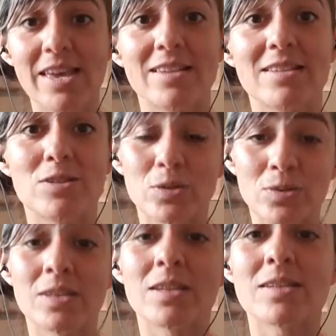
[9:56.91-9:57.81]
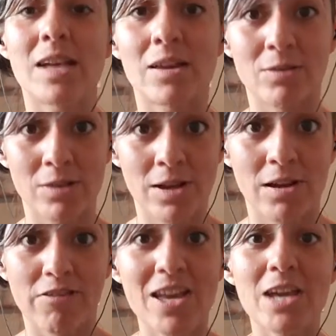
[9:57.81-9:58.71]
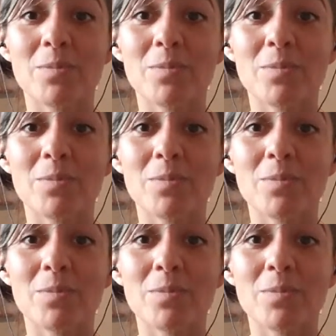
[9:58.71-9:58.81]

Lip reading: is doing this out of love.